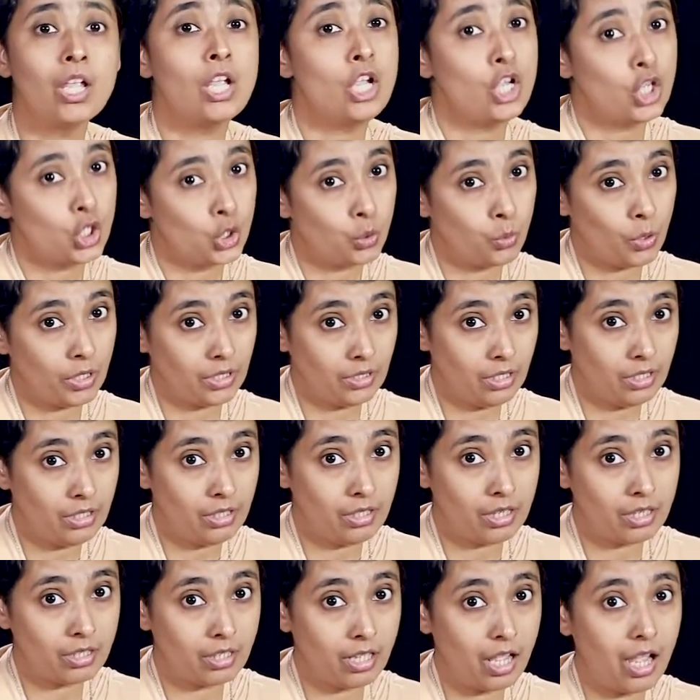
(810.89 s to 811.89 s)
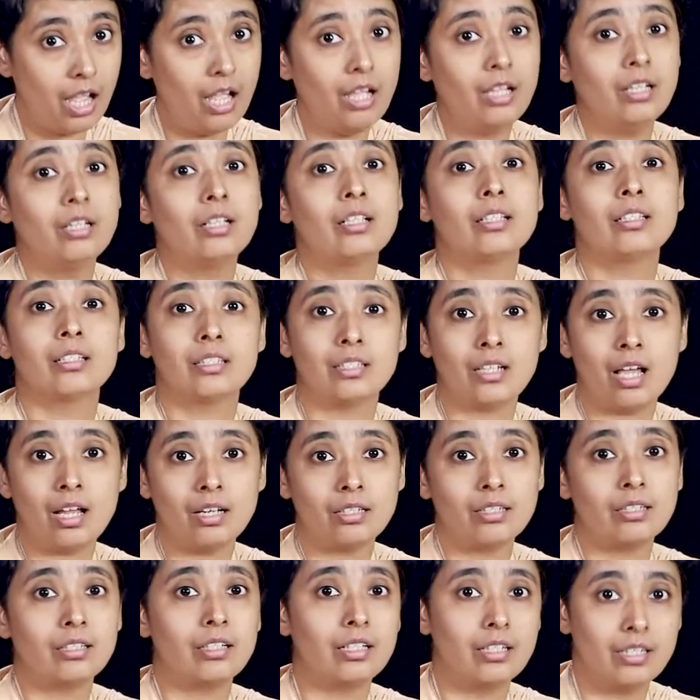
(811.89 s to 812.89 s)
Swatantrata
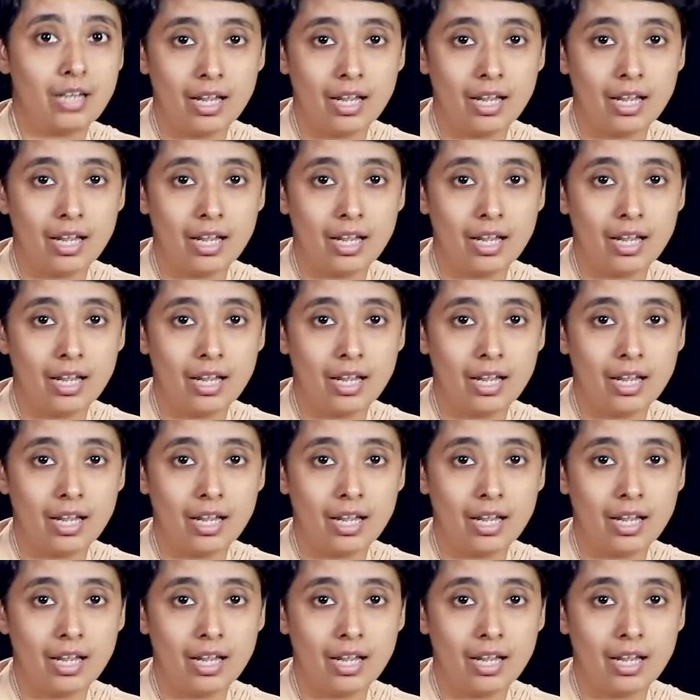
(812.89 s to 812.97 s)
started in